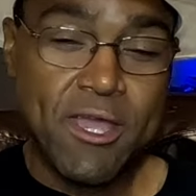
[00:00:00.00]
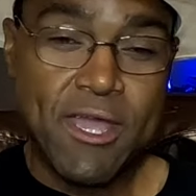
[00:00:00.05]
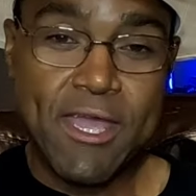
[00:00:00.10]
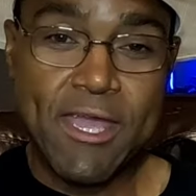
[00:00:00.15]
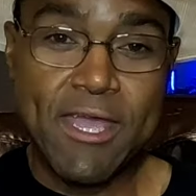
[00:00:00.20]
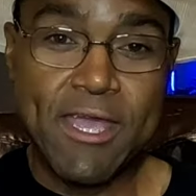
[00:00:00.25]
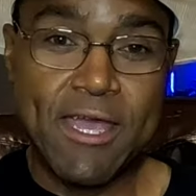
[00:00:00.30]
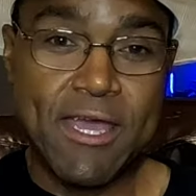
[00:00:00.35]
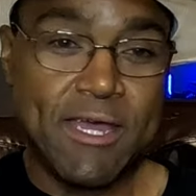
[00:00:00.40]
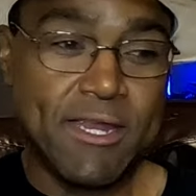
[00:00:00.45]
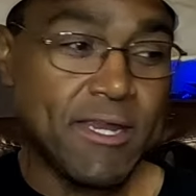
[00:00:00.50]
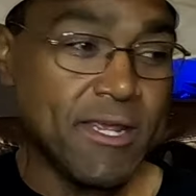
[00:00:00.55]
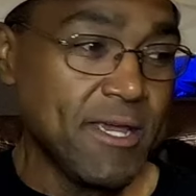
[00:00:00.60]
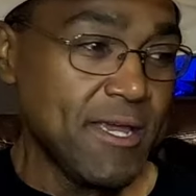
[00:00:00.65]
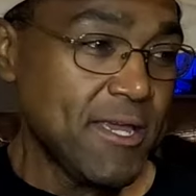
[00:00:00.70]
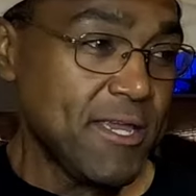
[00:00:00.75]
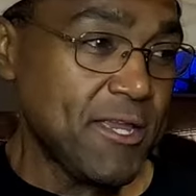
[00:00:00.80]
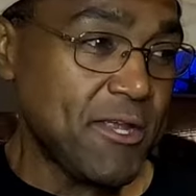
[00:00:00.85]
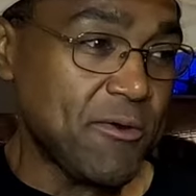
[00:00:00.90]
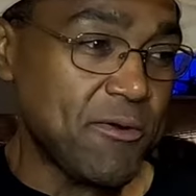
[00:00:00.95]
and,
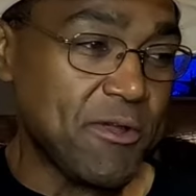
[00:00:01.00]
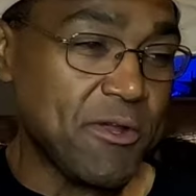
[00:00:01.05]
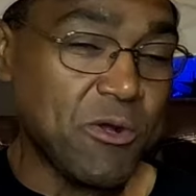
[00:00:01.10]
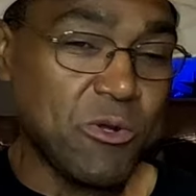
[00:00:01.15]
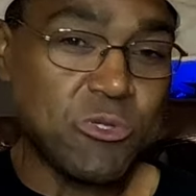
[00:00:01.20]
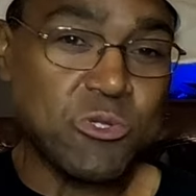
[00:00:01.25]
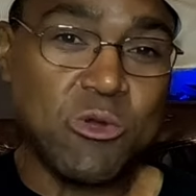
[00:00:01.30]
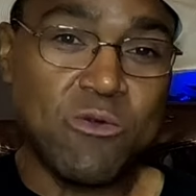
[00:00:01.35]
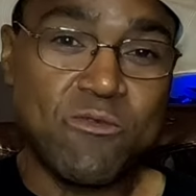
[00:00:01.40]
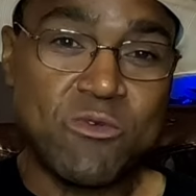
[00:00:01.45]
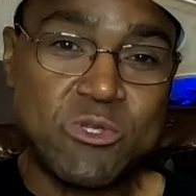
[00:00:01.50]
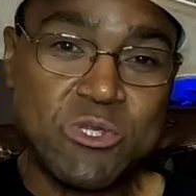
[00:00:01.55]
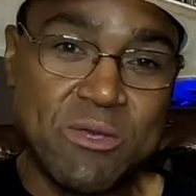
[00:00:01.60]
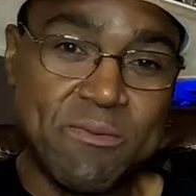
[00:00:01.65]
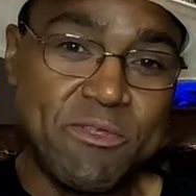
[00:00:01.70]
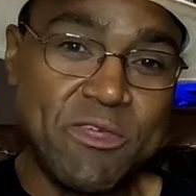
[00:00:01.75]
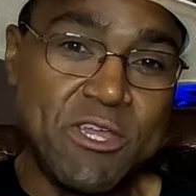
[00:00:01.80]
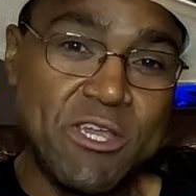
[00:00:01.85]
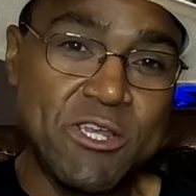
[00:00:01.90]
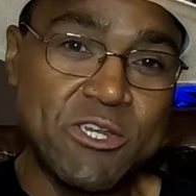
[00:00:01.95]
you know, it goes over
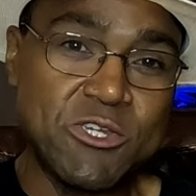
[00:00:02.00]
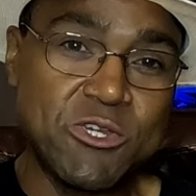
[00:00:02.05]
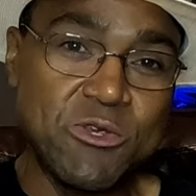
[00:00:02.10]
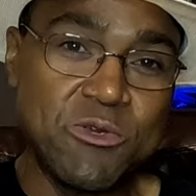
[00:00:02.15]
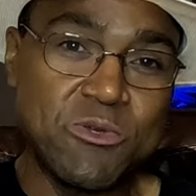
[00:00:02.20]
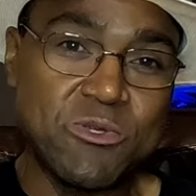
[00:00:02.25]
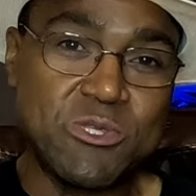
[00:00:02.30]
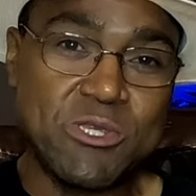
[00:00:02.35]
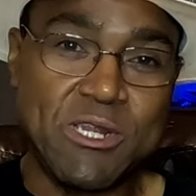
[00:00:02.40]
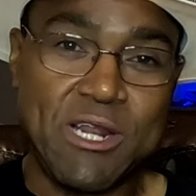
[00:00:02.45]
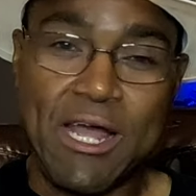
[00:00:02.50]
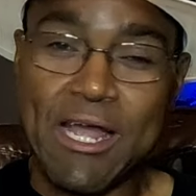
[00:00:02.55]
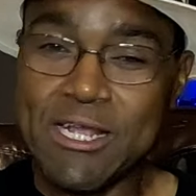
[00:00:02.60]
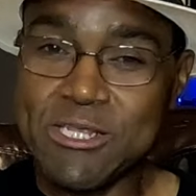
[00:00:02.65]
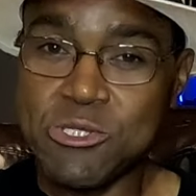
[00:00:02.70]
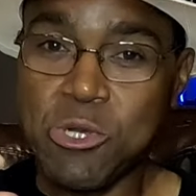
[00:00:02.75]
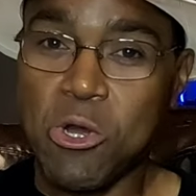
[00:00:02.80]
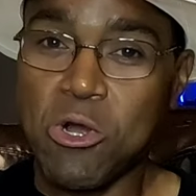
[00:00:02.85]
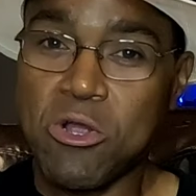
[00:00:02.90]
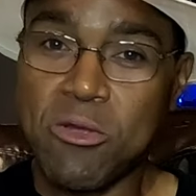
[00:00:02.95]
some of the issues that
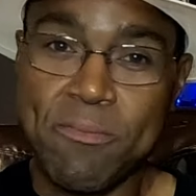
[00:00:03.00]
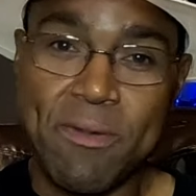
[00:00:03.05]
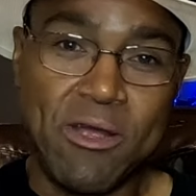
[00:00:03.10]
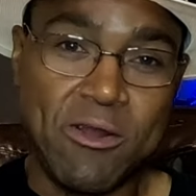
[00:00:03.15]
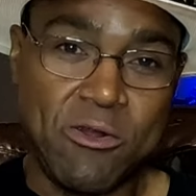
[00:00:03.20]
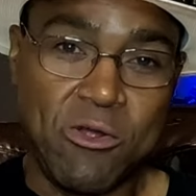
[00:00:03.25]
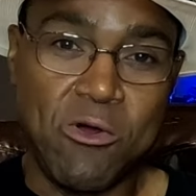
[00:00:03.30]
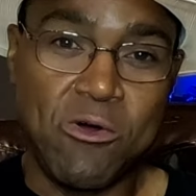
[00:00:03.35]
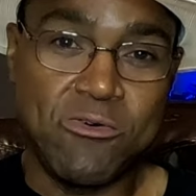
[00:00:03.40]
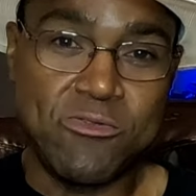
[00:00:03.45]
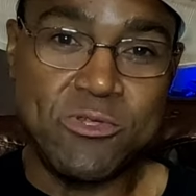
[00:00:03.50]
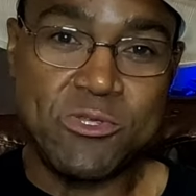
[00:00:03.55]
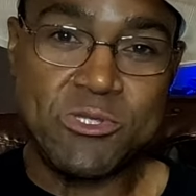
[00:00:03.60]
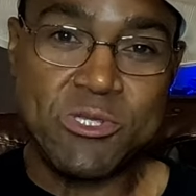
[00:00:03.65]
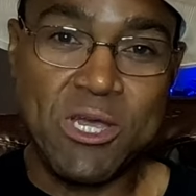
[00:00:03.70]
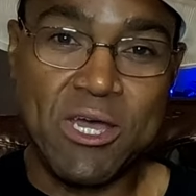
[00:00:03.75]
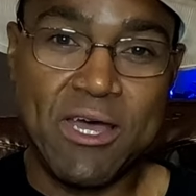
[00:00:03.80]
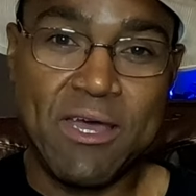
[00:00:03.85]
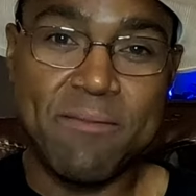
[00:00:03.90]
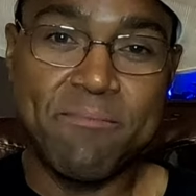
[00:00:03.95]
I talk about all the
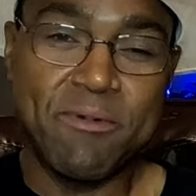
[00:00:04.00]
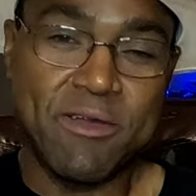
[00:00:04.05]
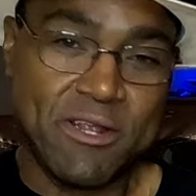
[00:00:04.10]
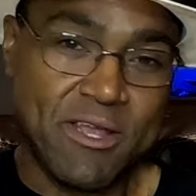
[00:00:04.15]
time,